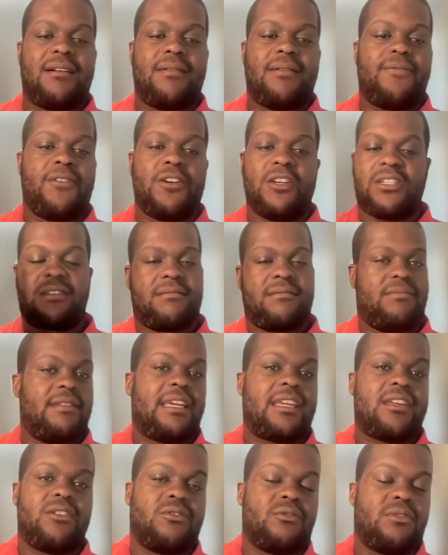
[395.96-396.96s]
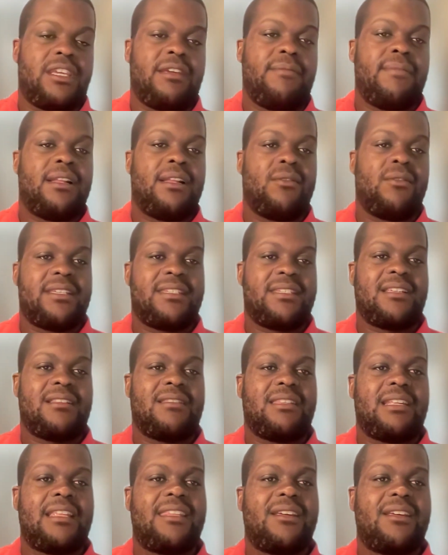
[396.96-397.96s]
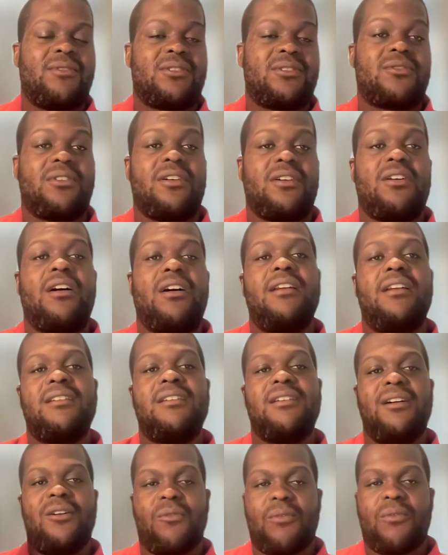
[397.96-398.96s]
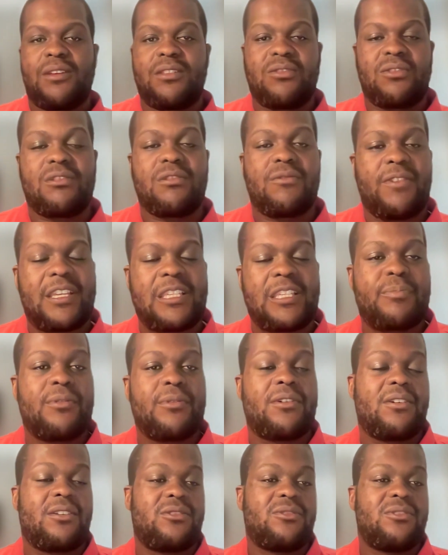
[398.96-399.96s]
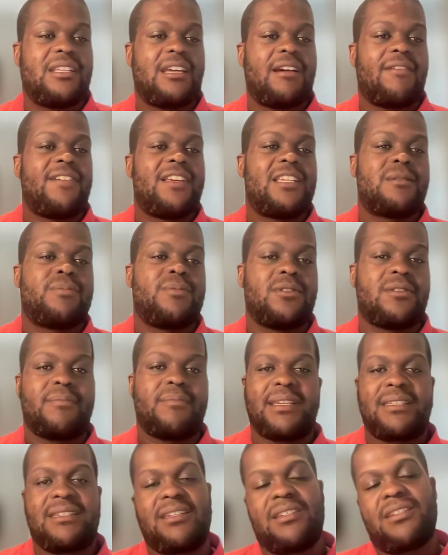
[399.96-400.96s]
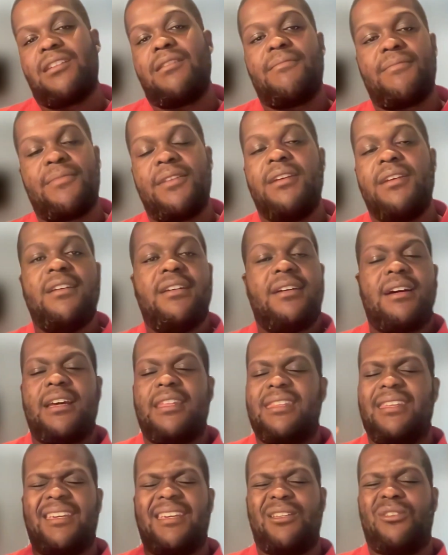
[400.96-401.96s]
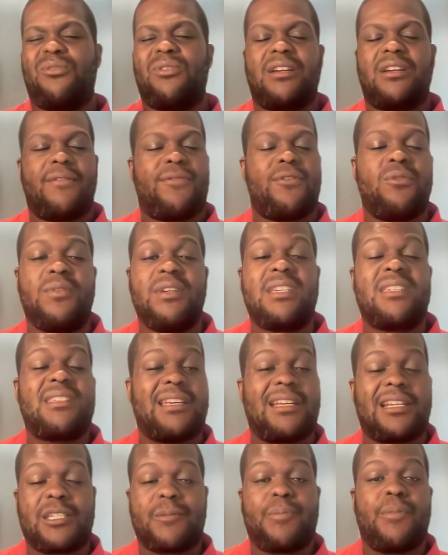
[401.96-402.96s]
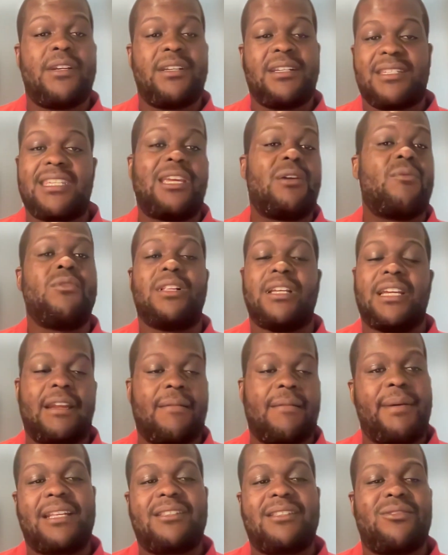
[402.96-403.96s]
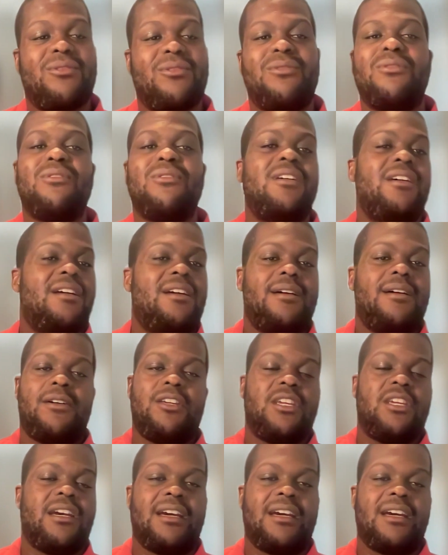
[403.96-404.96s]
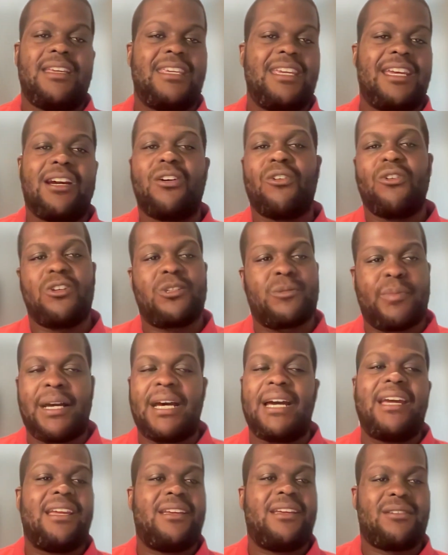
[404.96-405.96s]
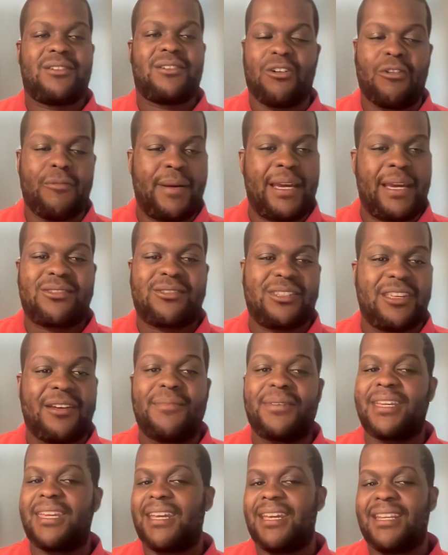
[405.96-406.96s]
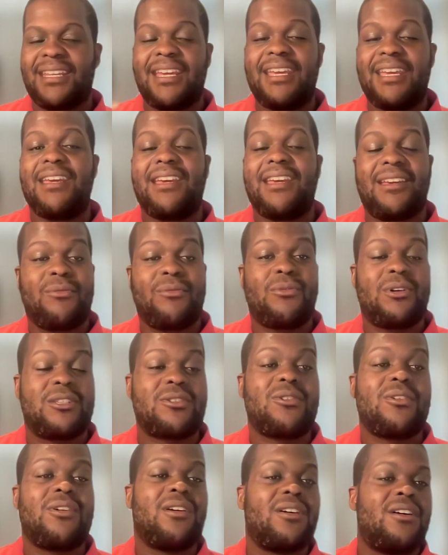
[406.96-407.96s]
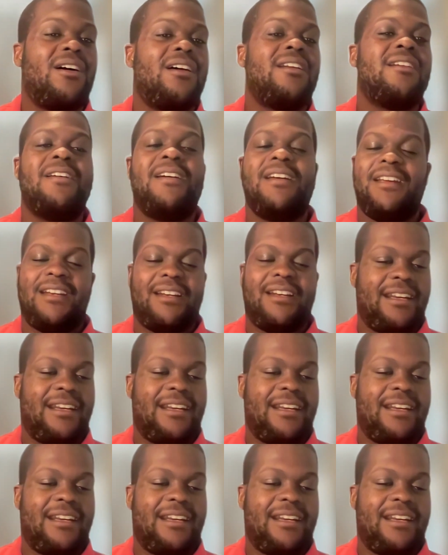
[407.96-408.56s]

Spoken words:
First, email nothing was going on, went onto Facebook, onto their Facebook, messaged them. I think it took a few weeks. They responded saying, we'll get back to you. A year goes by, go back to them again. Hey, what's going on?